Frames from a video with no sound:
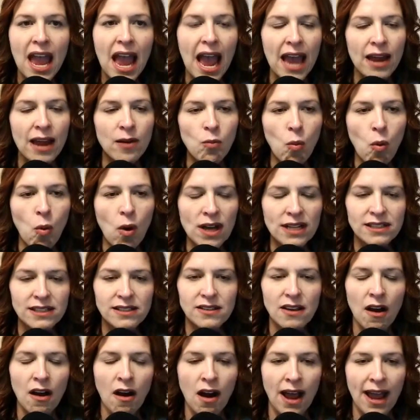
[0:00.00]
And
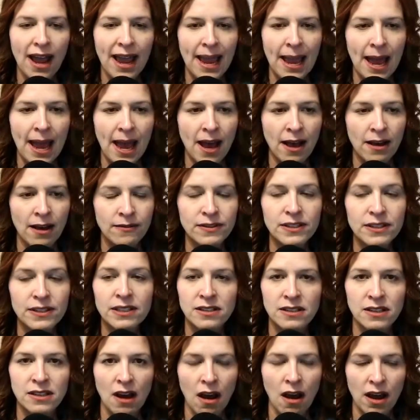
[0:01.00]
once I have
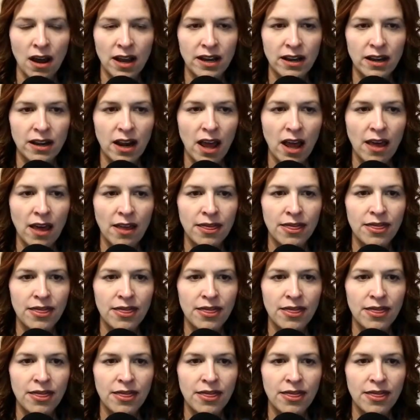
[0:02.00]
done